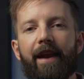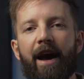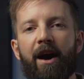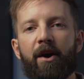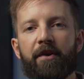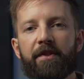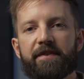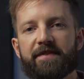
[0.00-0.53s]

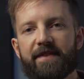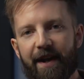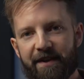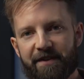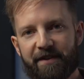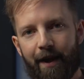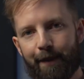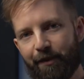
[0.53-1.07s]
Now, the
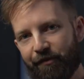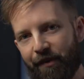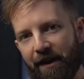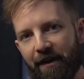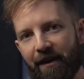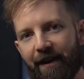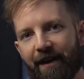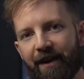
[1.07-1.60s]
second type of
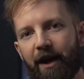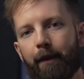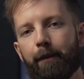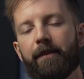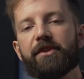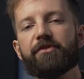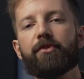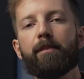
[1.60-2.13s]
rental
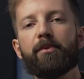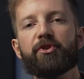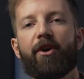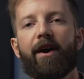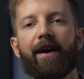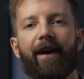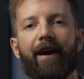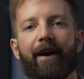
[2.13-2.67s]
income is from
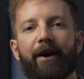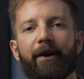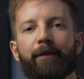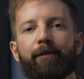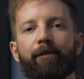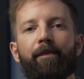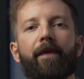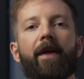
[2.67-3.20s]
dry hire.
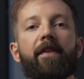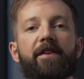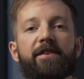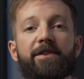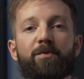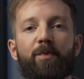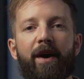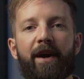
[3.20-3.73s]
This
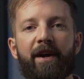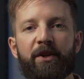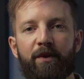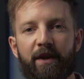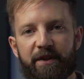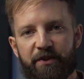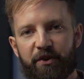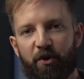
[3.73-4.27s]
is where you
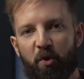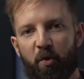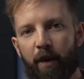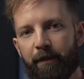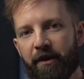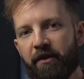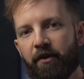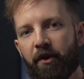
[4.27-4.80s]
list your
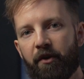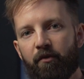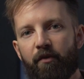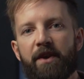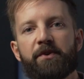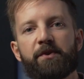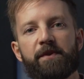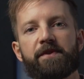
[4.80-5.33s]
equipment on
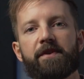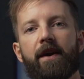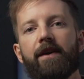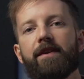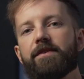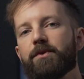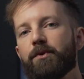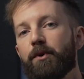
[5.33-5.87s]
rental
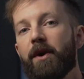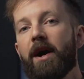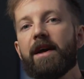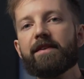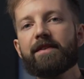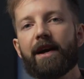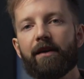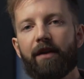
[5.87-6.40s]
sites or
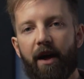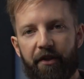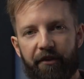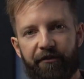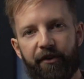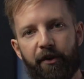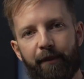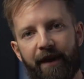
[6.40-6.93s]
tell other
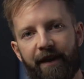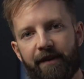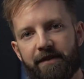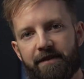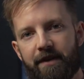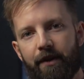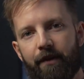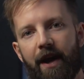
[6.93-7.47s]

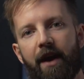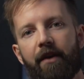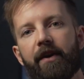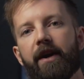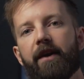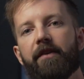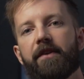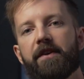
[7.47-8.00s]
filmmakers in your
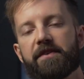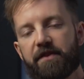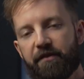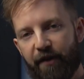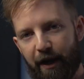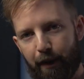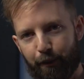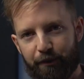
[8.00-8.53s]
area that it's
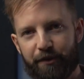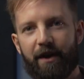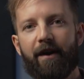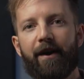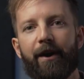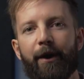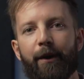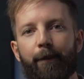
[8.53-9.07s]
available to
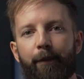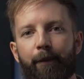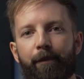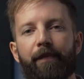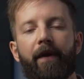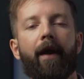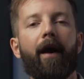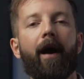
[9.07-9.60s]
hire.
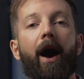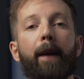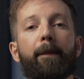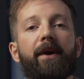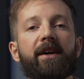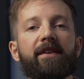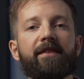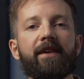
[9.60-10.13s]
I
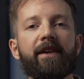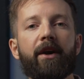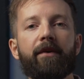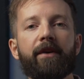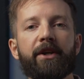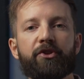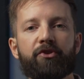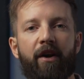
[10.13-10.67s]
personally
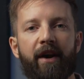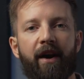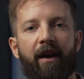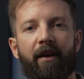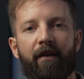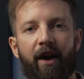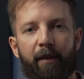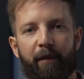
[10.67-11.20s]
only dry
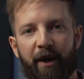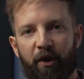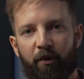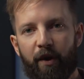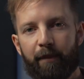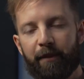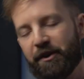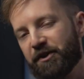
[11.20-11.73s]
hire out my
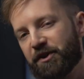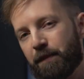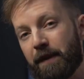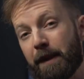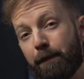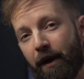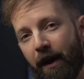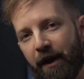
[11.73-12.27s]
equipment to
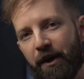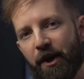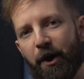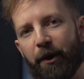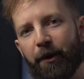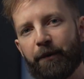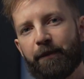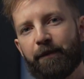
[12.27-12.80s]
people I know.